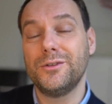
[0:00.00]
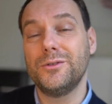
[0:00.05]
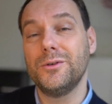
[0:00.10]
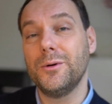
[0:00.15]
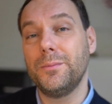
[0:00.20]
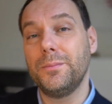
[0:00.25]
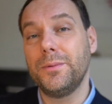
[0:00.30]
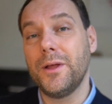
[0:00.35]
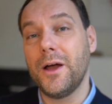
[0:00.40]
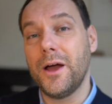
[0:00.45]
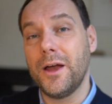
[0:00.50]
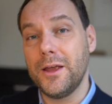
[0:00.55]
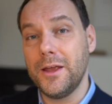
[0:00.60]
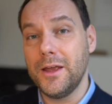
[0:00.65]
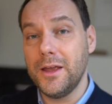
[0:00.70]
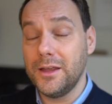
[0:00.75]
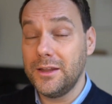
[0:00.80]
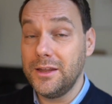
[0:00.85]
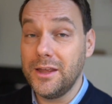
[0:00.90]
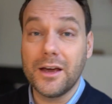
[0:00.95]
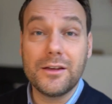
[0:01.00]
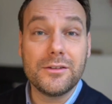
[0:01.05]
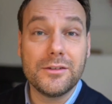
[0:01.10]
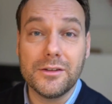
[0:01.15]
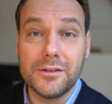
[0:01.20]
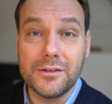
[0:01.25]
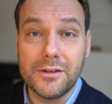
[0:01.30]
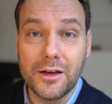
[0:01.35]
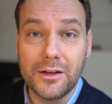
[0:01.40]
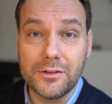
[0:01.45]
to apply the
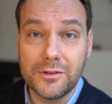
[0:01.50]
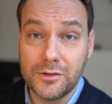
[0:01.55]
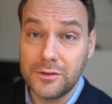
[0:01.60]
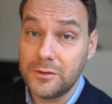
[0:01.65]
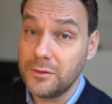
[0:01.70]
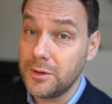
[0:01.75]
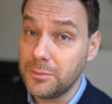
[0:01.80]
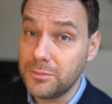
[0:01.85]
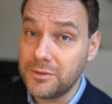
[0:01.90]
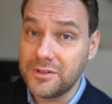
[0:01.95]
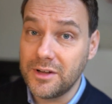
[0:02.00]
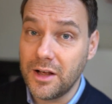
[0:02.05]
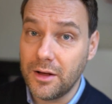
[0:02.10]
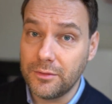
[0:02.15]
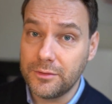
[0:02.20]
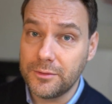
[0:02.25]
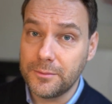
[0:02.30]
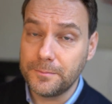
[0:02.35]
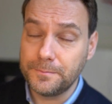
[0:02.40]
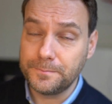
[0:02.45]
exercises to themselves.